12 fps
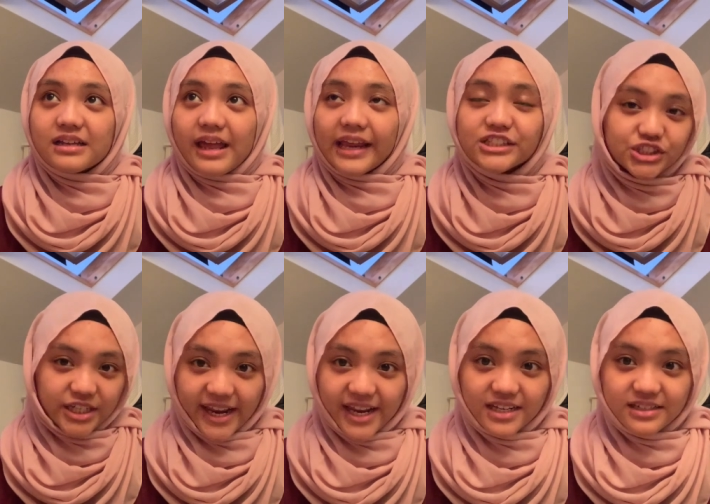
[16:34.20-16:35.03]
a
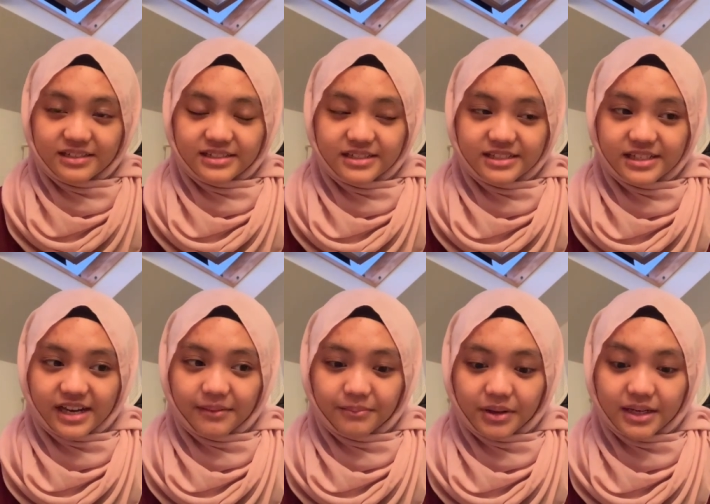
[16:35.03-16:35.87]
jade
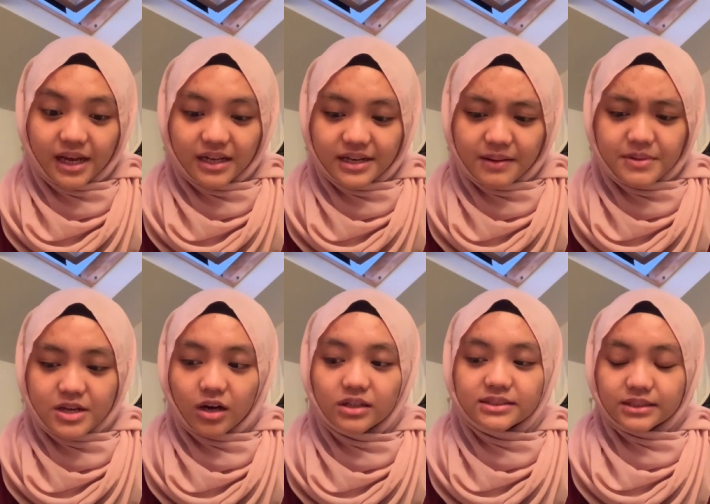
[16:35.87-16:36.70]
dem, uh,
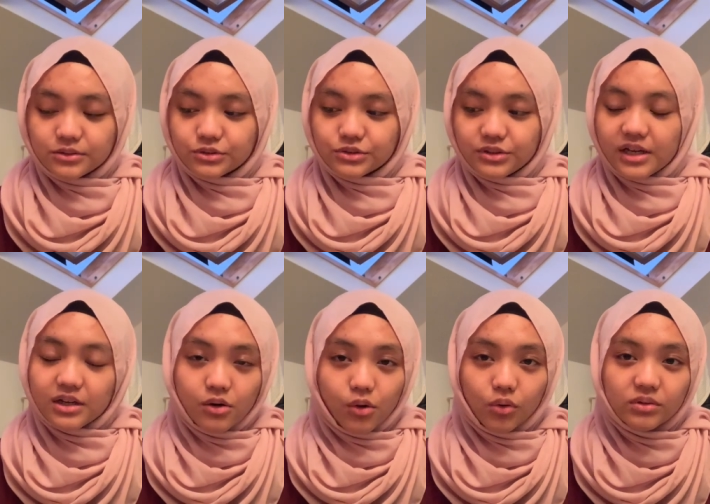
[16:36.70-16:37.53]
demigods and also a
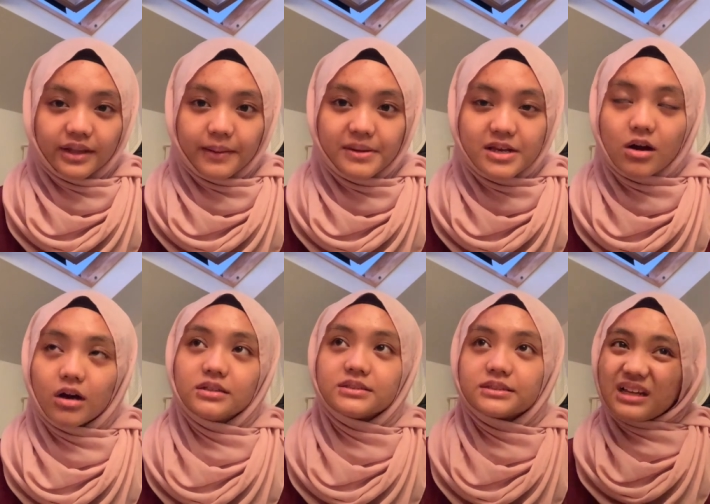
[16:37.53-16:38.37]
gold demigods.